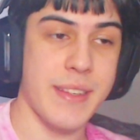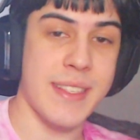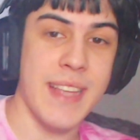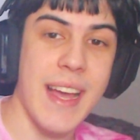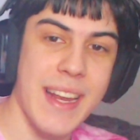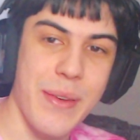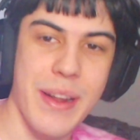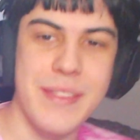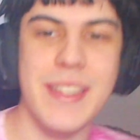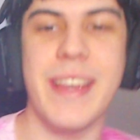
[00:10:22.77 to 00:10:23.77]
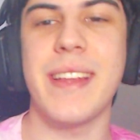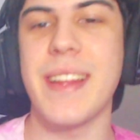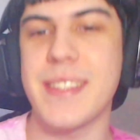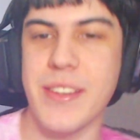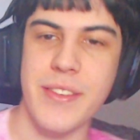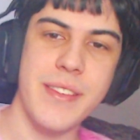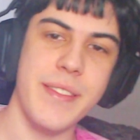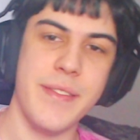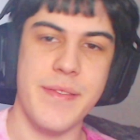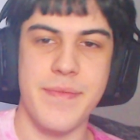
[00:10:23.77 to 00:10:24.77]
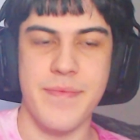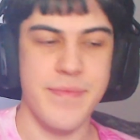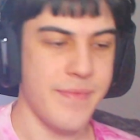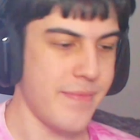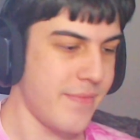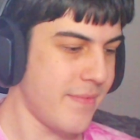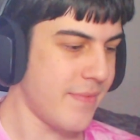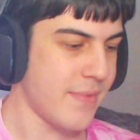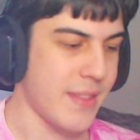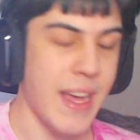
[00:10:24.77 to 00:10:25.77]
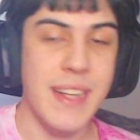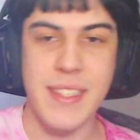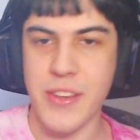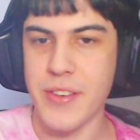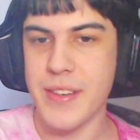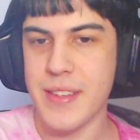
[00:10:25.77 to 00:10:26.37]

exactly what I was saying. That's good. She completely morphed. That's so good.